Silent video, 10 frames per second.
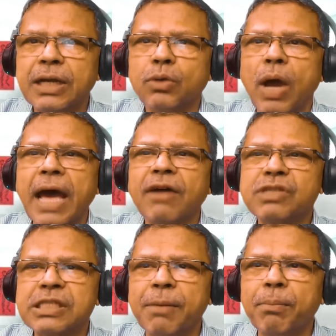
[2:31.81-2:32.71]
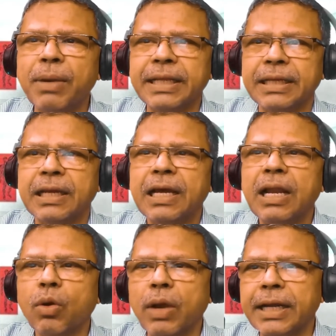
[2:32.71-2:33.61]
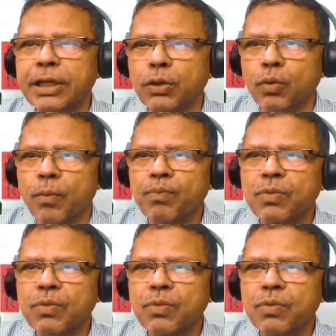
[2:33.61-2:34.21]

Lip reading: to have somebody look at you